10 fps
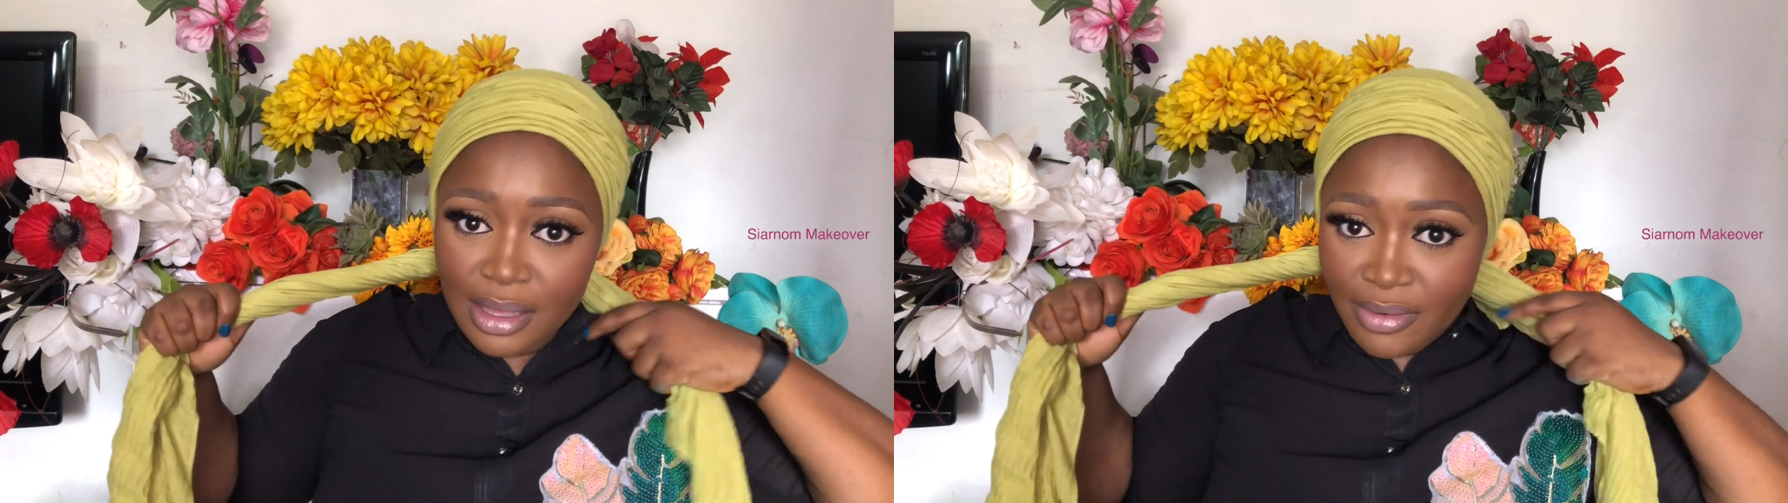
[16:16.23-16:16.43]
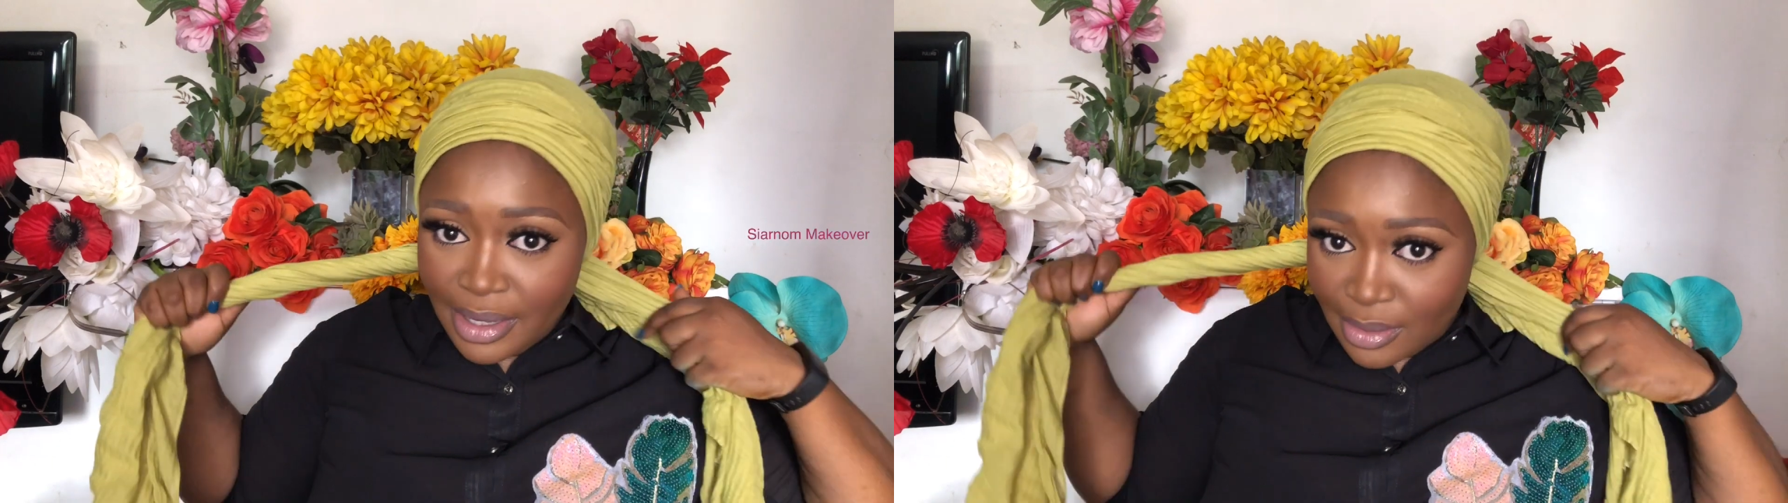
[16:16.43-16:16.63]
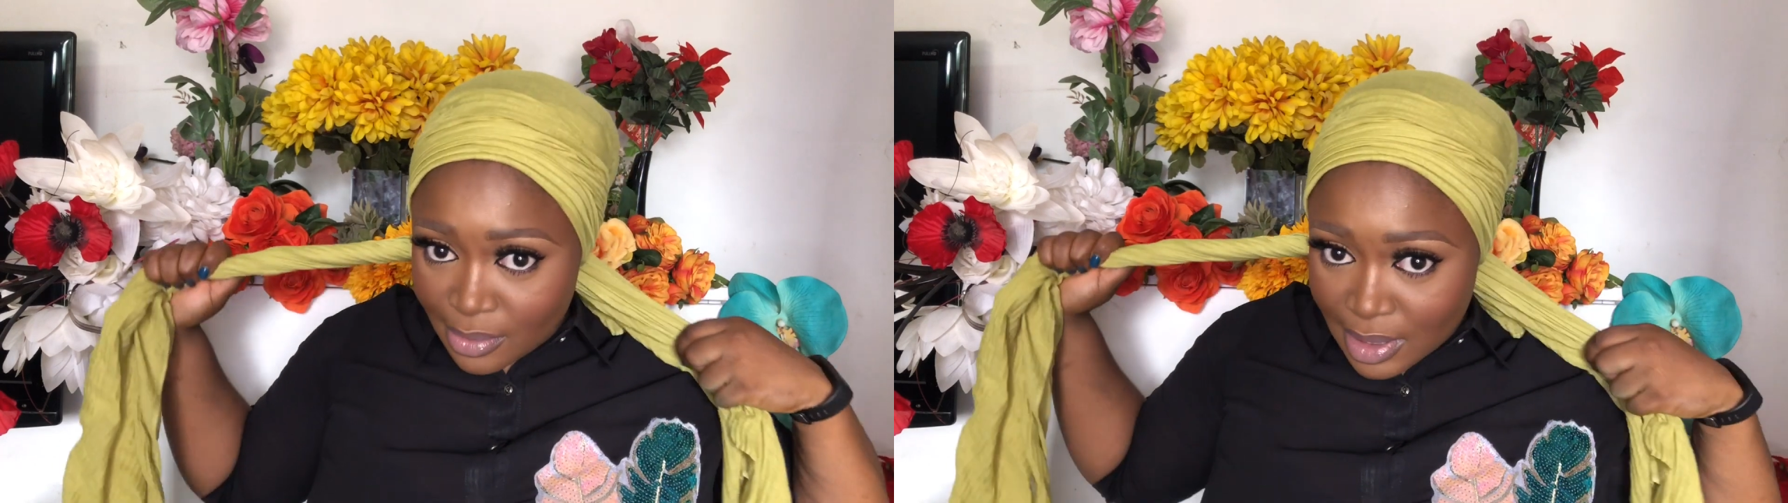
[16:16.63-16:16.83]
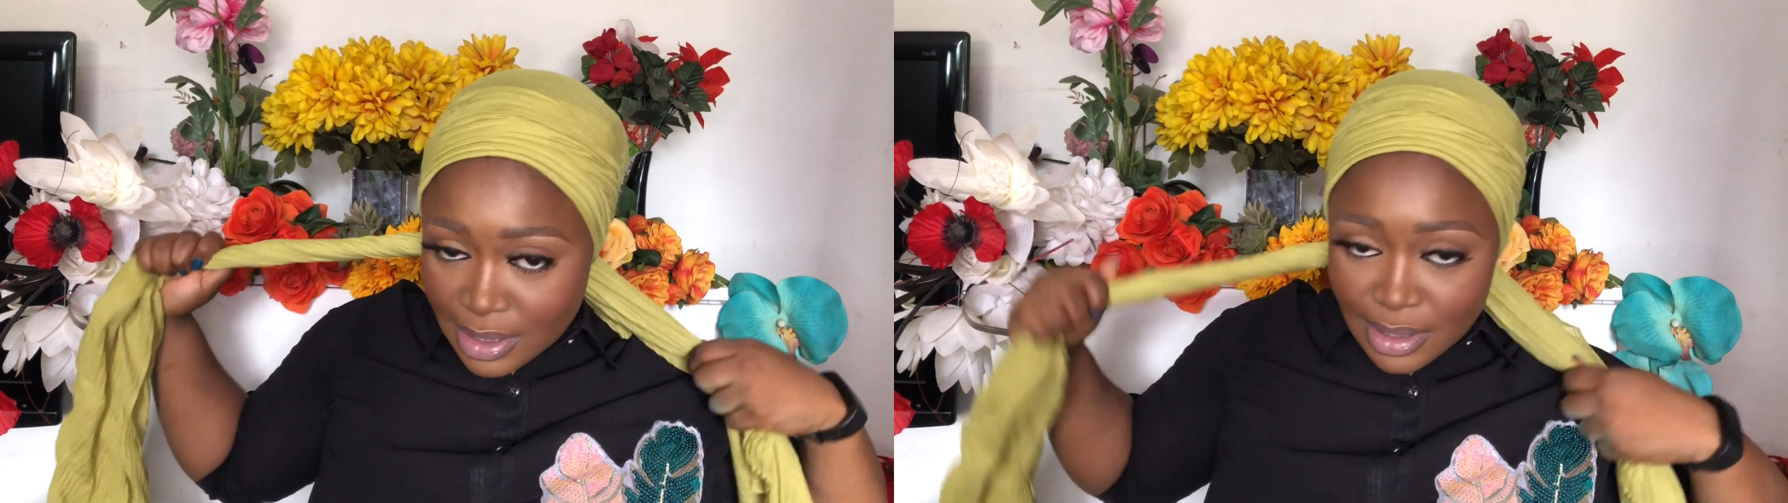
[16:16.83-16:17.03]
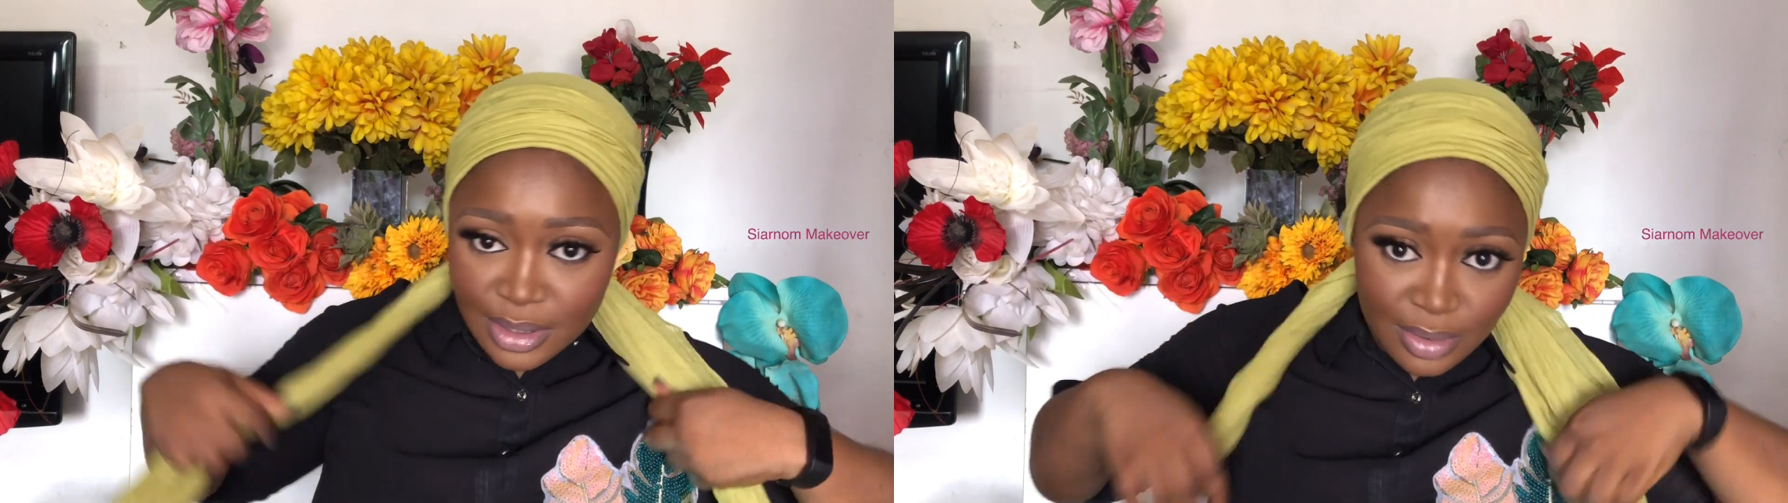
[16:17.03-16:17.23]
if I don't
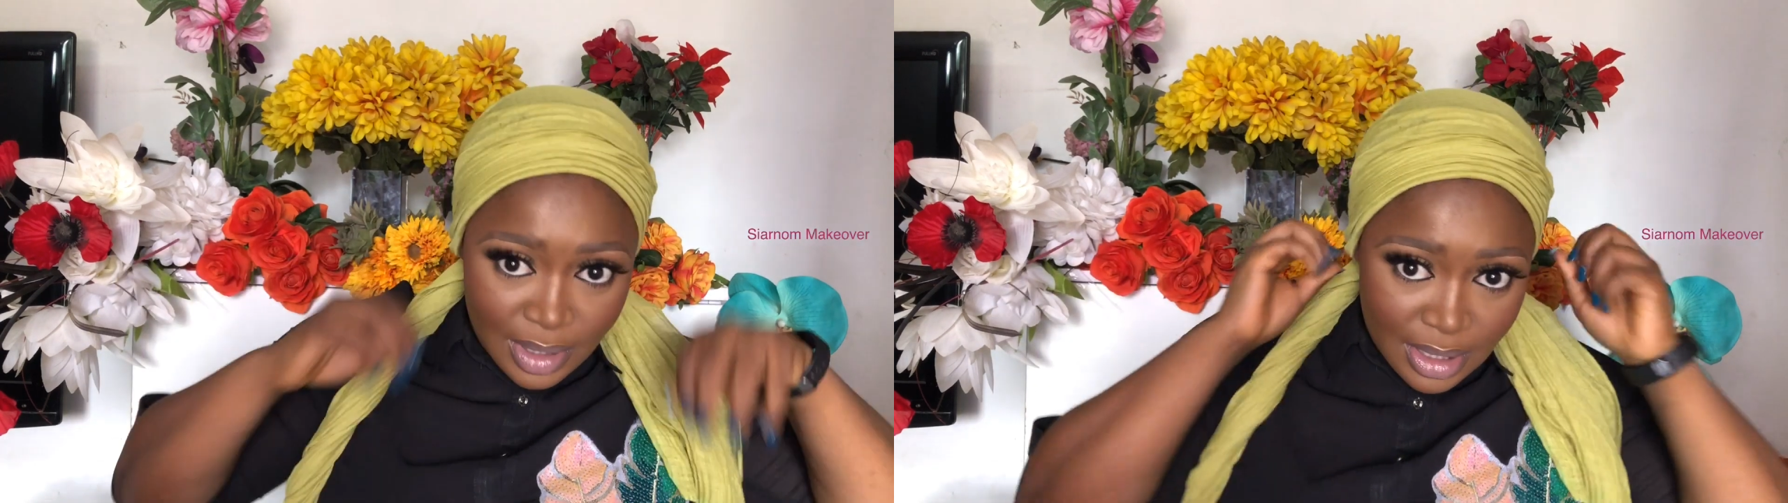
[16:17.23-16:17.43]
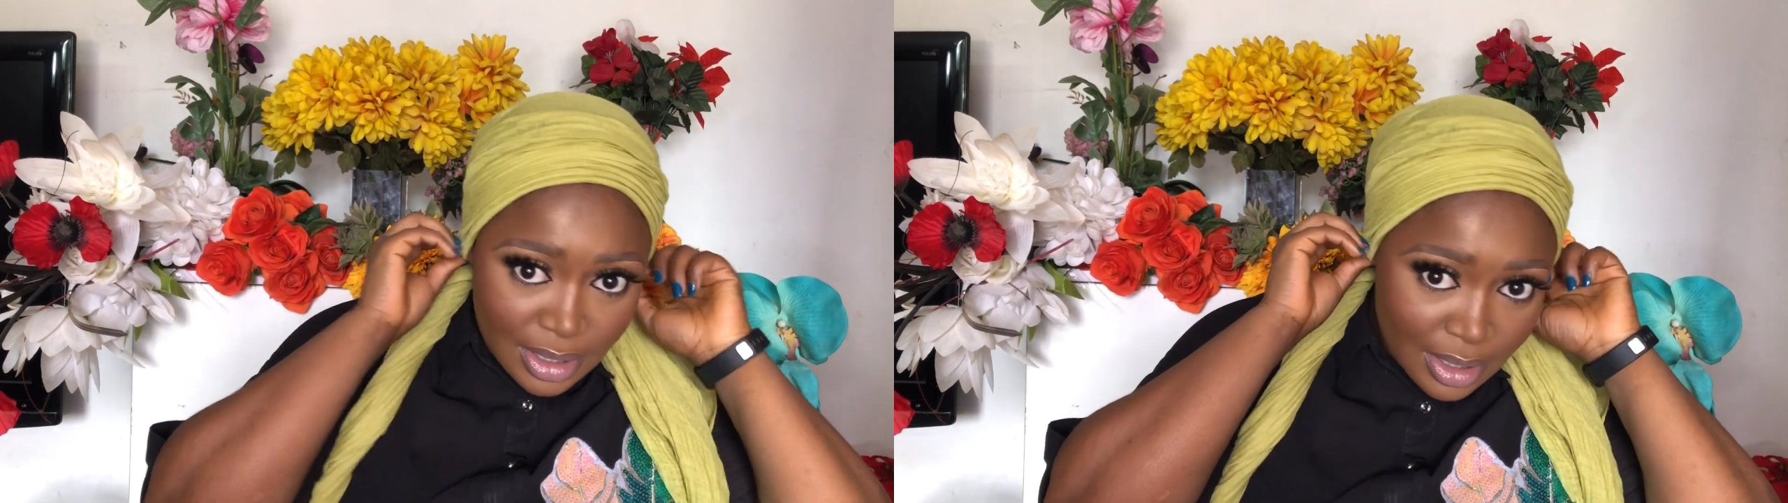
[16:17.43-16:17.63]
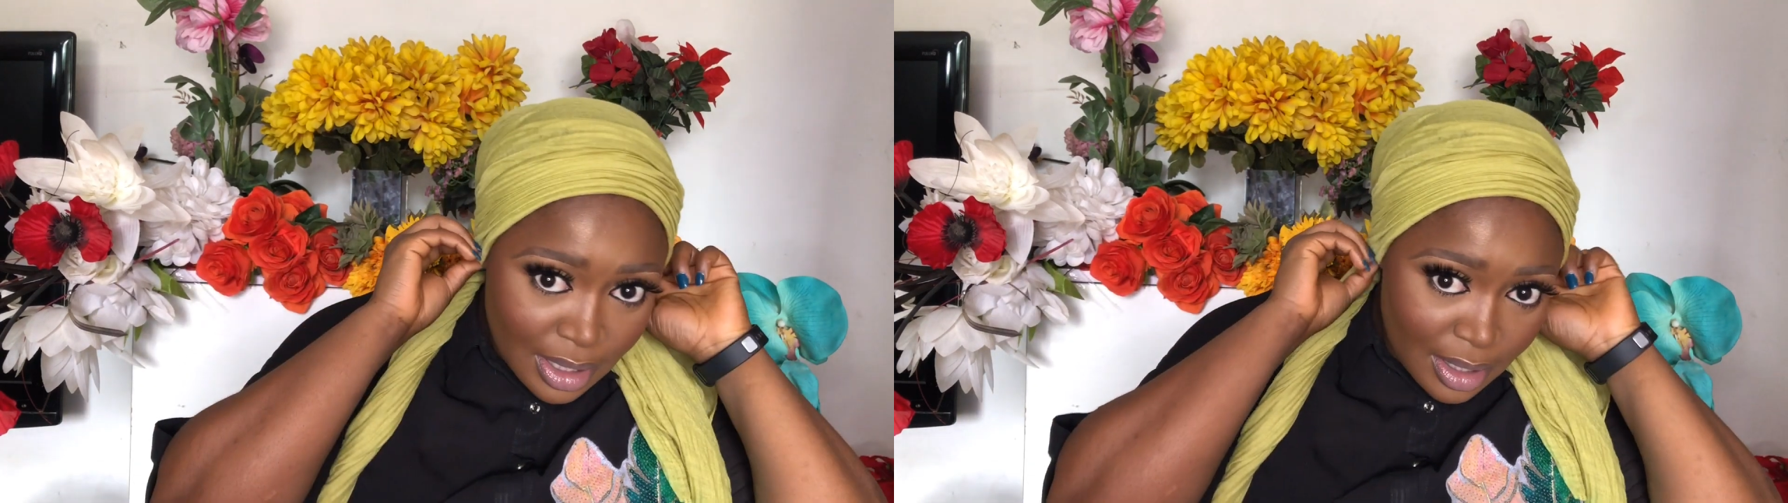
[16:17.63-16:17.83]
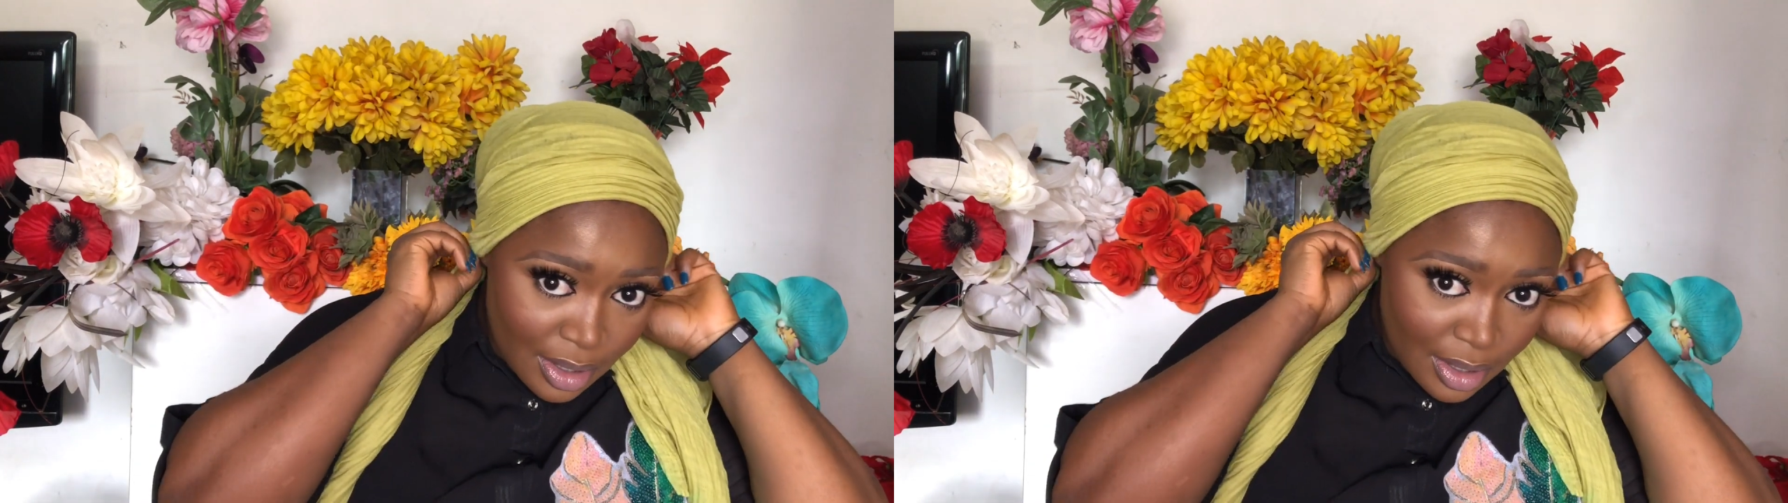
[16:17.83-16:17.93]
want a twist,